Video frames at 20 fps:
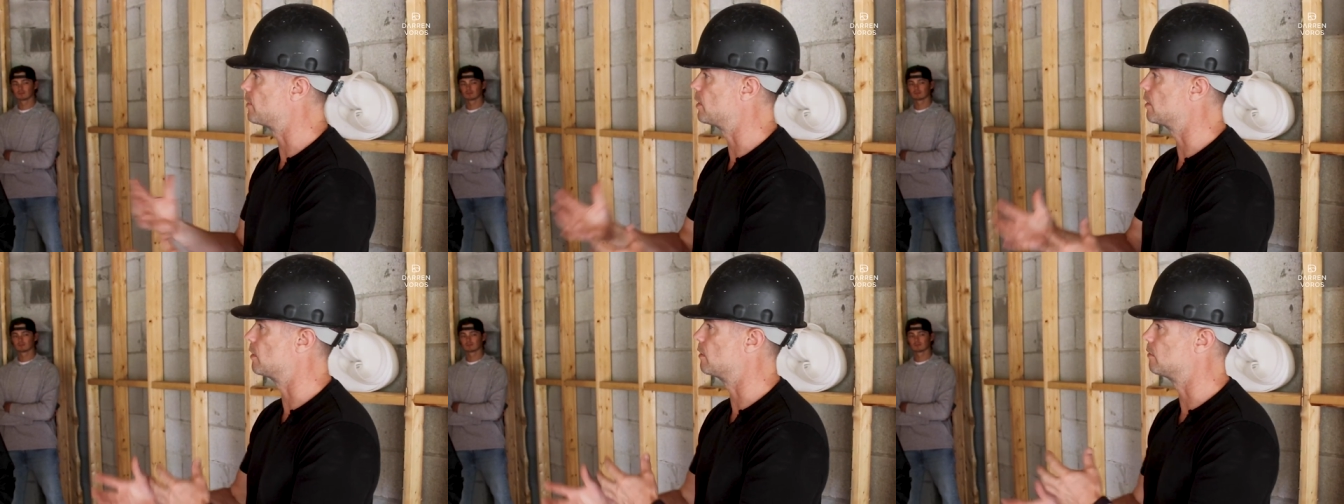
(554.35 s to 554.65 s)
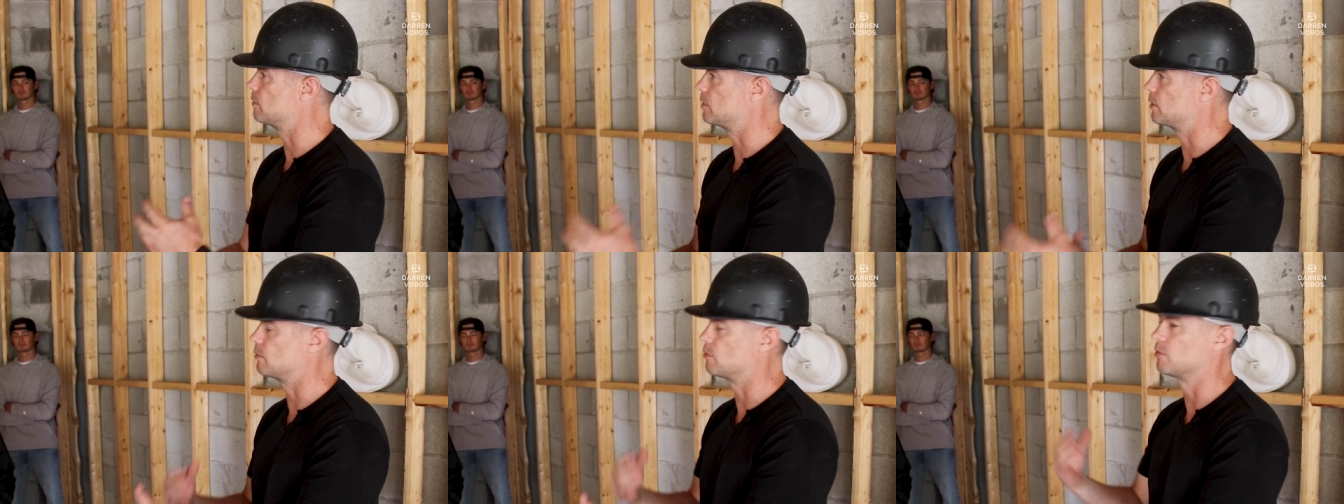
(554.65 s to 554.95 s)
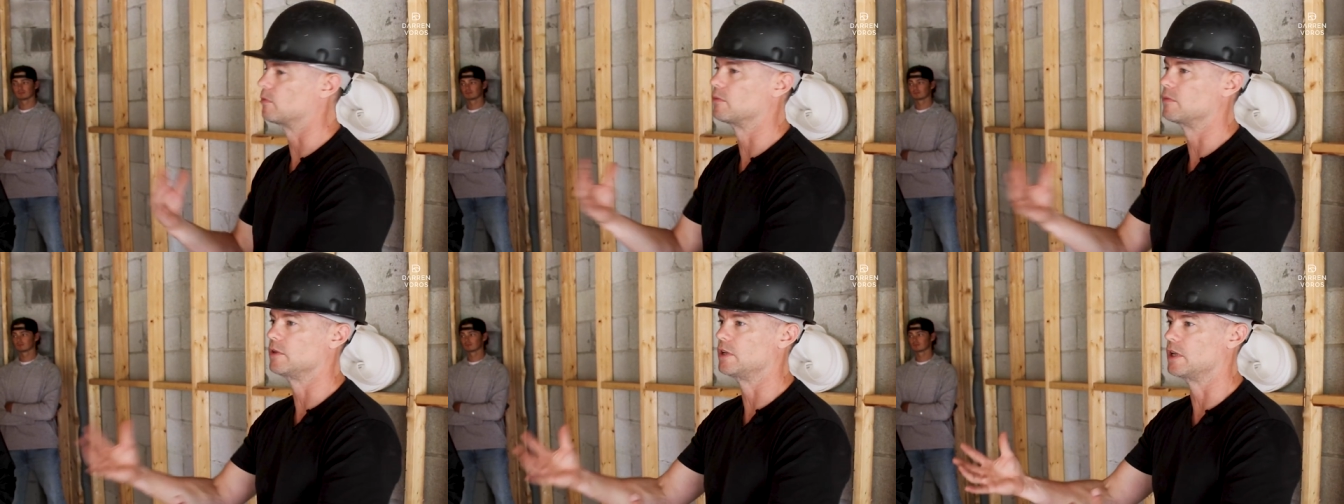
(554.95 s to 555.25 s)

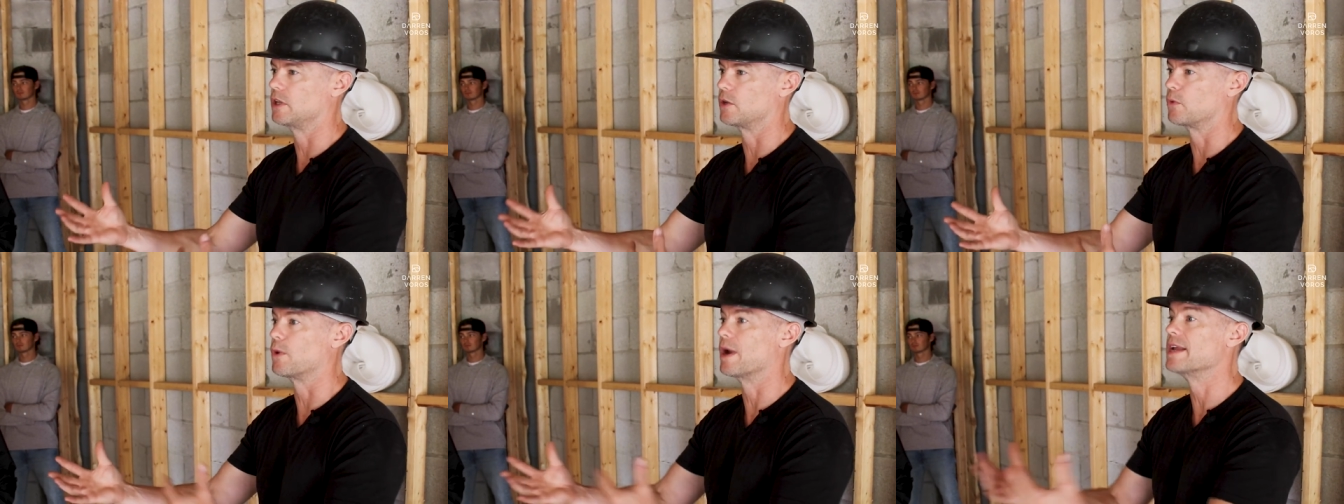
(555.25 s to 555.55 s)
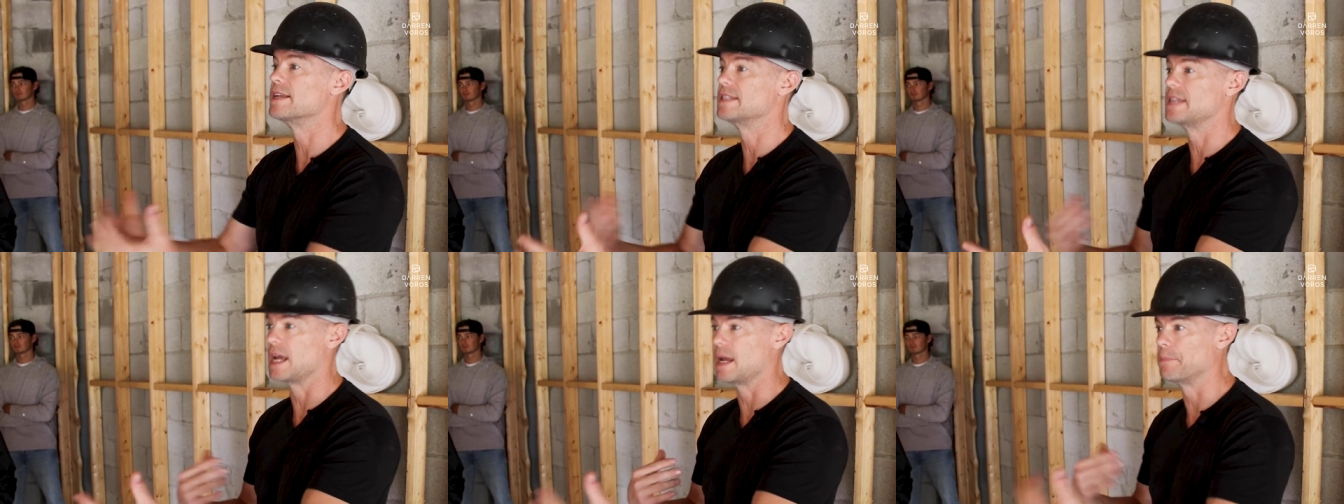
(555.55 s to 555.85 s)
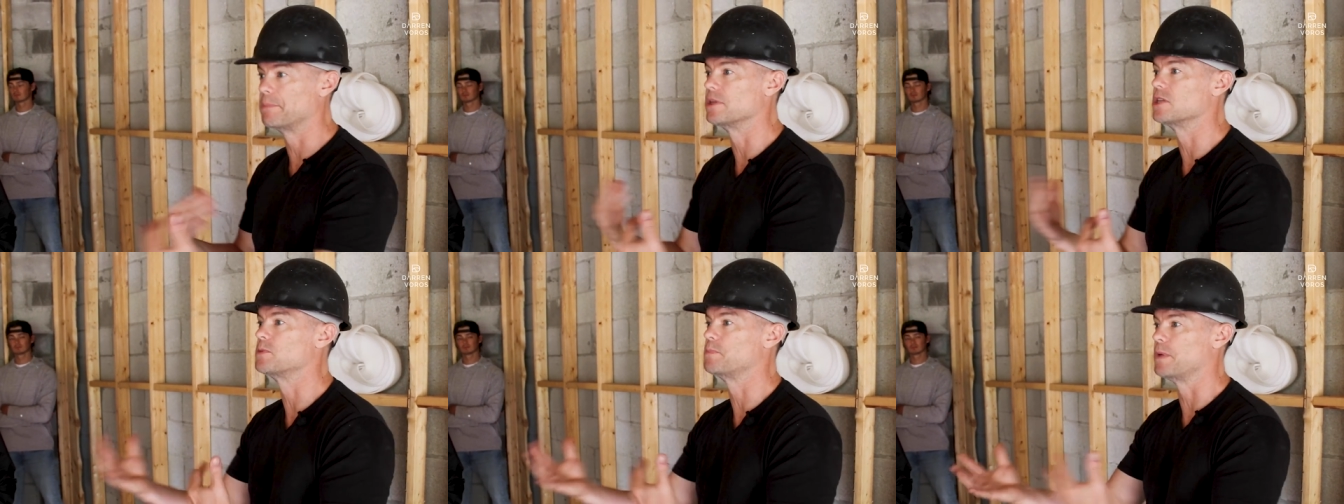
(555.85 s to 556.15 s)
the, the, the red
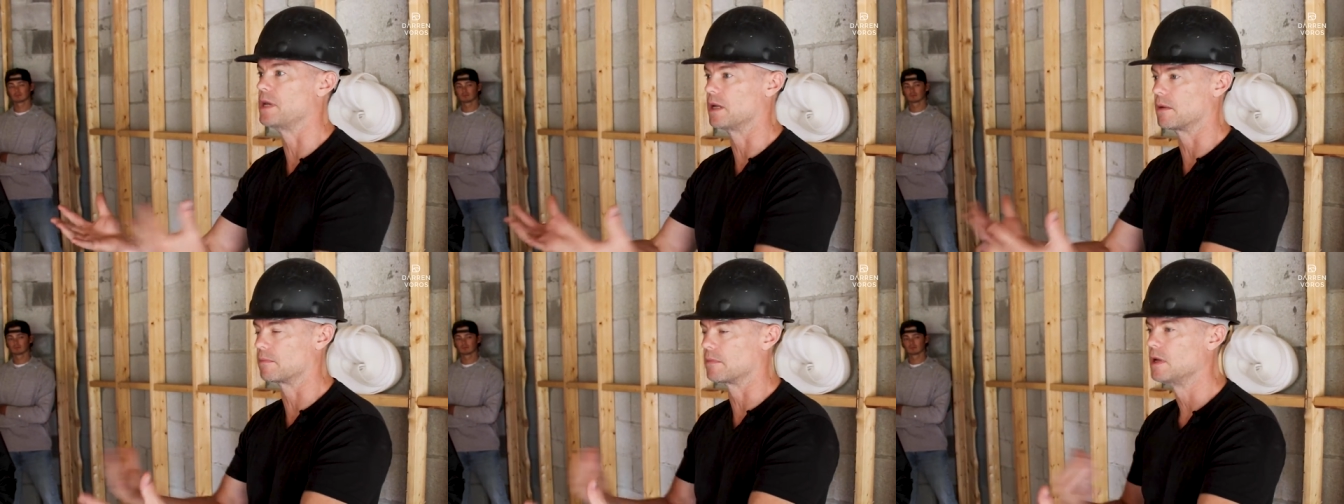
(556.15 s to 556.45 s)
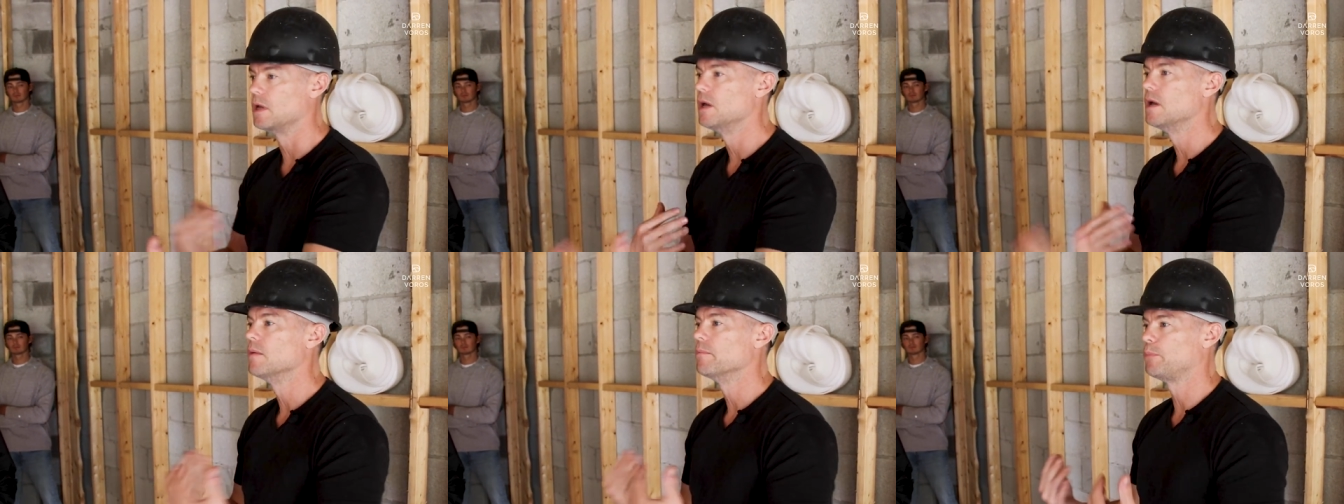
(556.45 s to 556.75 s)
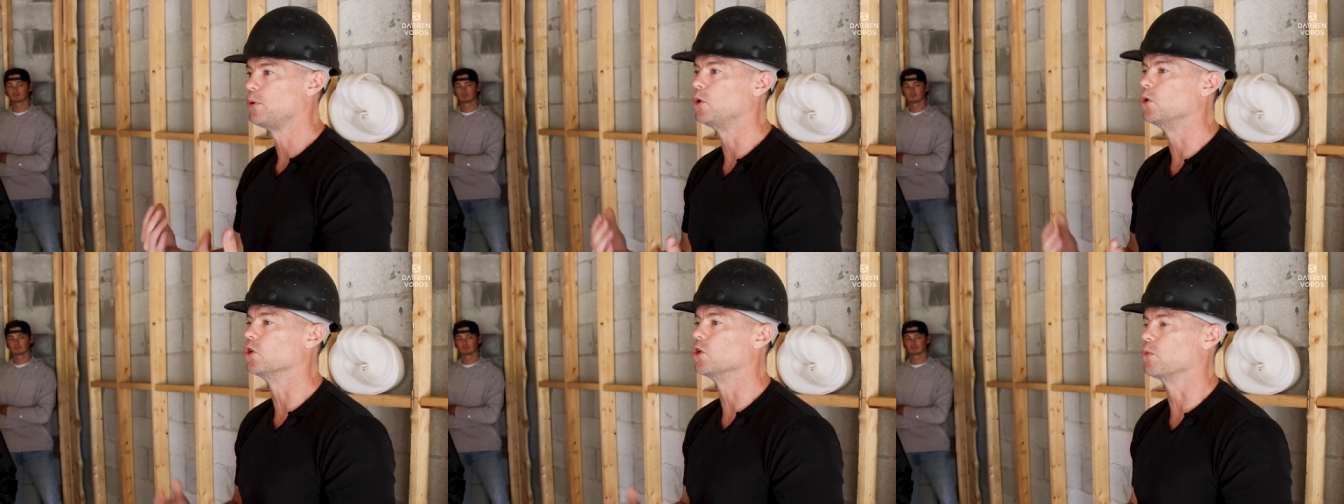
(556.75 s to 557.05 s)
tape that's being
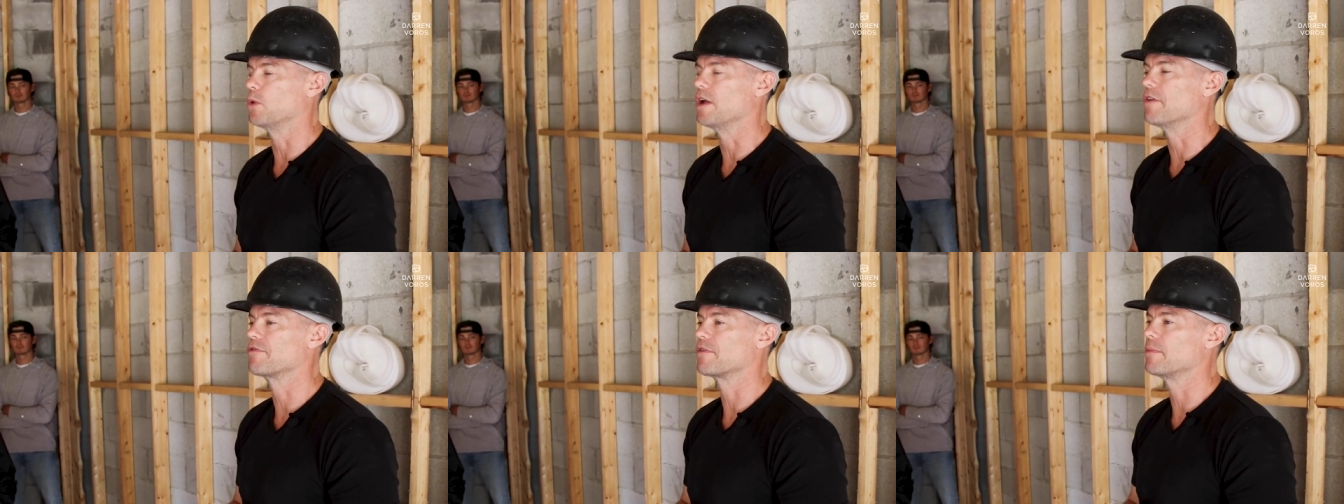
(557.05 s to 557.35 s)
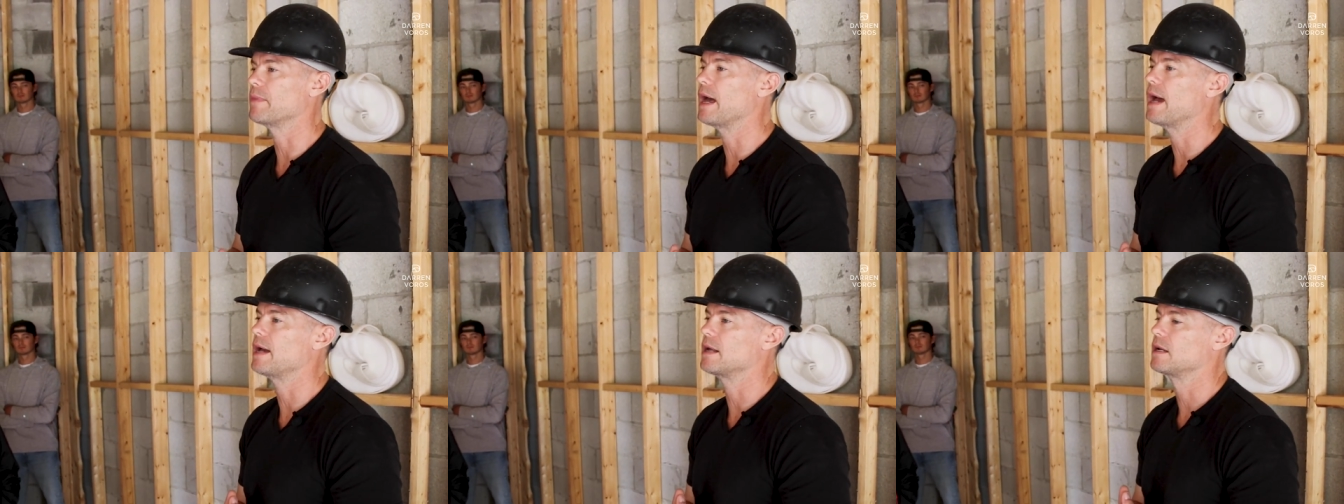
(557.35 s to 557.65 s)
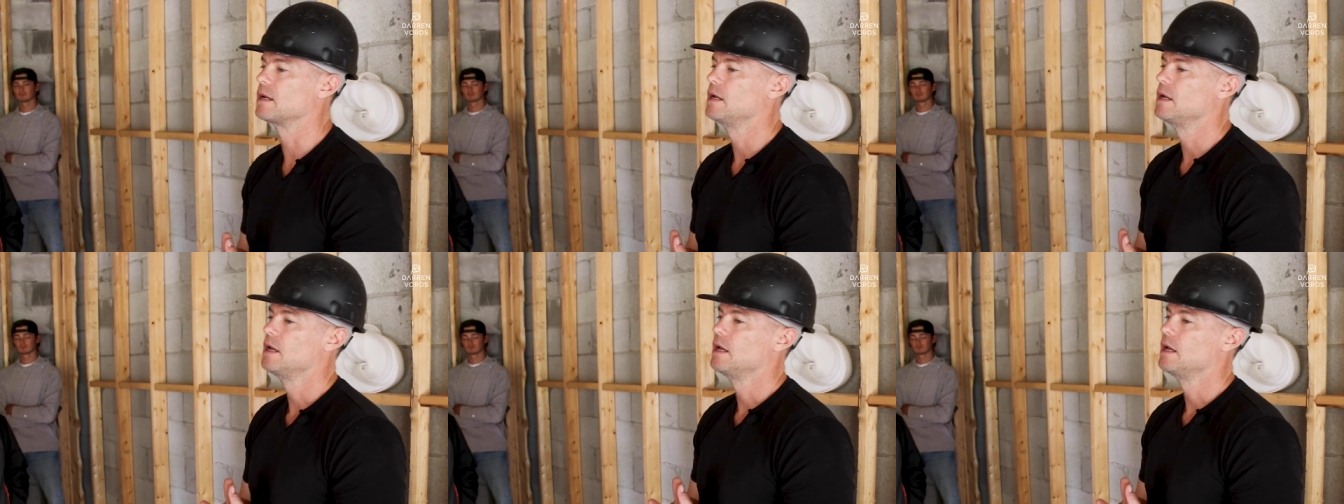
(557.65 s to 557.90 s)
pulled away from that.